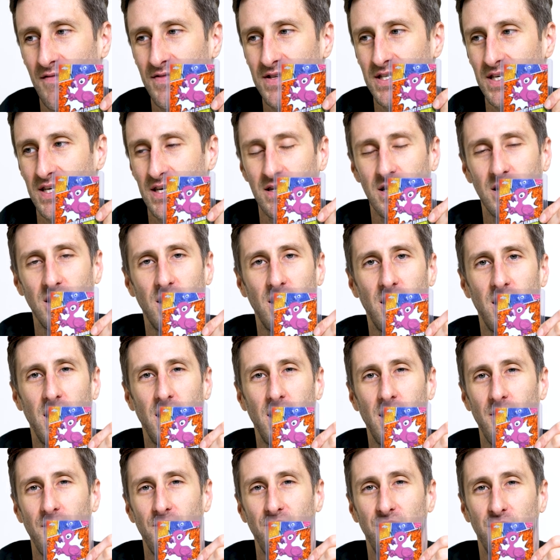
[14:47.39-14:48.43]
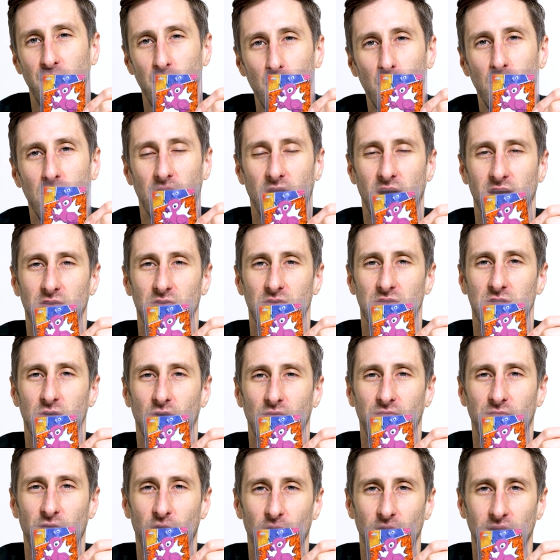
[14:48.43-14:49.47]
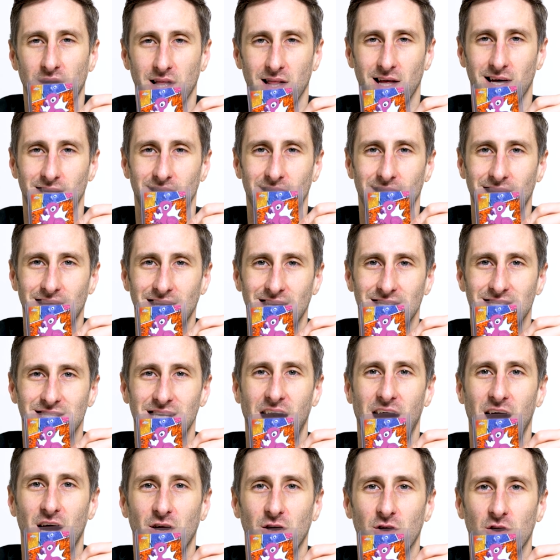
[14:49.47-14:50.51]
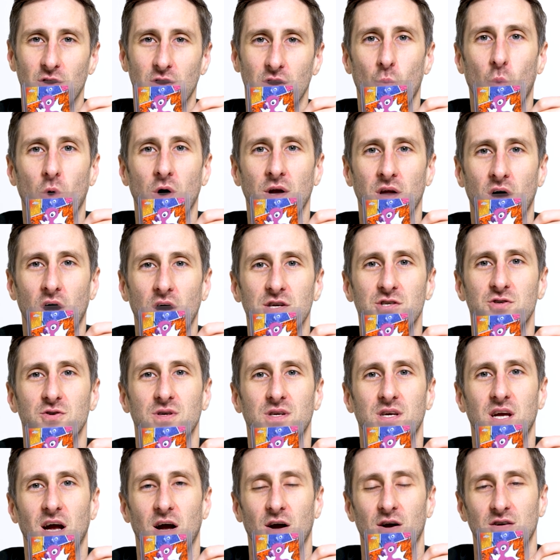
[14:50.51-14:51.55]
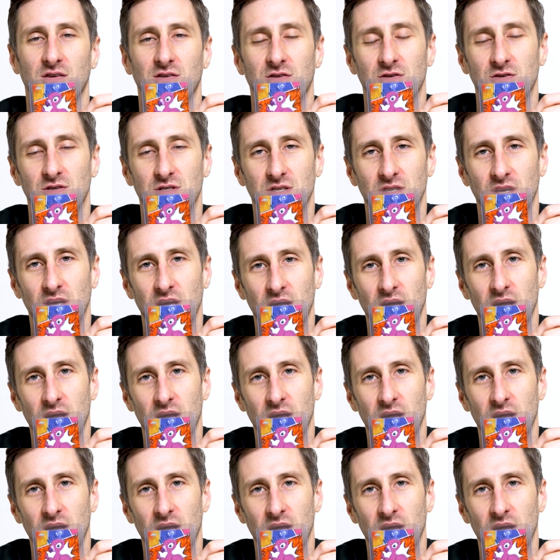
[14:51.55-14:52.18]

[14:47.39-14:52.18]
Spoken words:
I've seen a few collectors so far collect the entire 100 characters